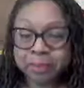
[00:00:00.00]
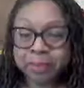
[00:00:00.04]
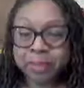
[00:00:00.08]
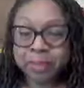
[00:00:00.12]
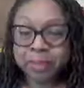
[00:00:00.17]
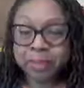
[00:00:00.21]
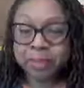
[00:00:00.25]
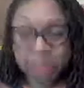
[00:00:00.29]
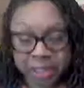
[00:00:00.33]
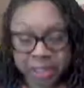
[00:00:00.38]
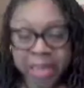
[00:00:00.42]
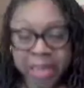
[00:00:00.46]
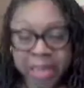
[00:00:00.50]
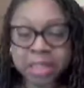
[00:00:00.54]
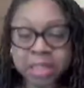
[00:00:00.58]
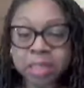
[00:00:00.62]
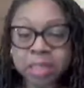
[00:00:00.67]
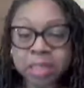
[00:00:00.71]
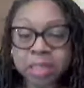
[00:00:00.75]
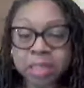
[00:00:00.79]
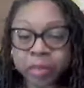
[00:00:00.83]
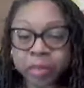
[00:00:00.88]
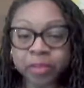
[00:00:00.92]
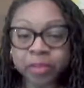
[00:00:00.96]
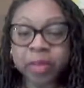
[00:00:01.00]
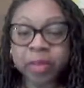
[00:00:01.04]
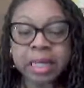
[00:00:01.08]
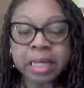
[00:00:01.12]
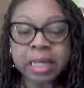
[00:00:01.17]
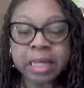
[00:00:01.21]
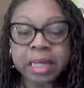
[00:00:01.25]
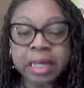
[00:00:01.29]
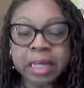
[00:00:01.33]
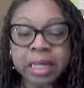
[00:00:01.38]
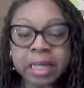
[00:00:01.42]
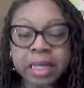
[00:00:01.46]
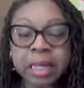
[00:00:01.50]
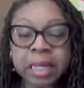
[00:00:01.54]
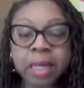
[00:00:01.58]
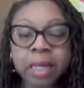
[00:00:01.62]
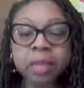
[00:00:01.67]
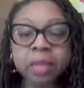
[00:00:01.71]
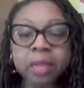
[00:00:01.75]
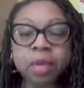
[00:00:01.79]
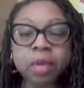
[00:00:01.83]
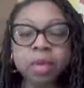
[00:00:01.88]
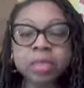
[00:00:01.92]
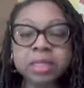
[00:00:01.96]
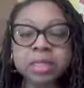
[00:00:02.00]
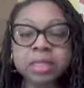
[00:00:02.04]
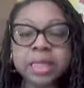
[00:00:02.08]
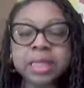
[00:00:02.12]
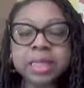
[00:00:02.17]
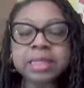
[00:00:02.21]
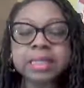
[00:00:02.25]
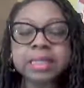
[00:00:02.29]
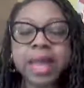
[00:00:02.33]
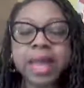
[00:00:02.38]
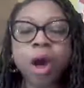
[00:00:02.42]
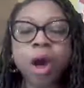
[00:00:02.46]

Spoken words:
She changed some of her eating, those things that